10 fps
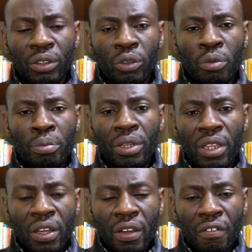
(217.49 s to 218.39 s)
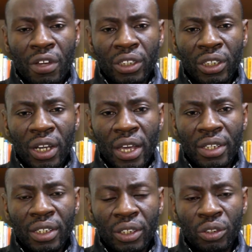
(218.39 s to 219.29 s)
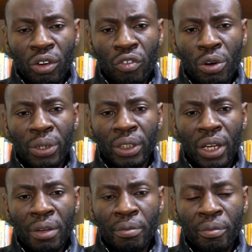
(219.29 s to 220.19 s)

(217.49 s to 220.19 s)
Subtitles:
to be the evangelizers of our time.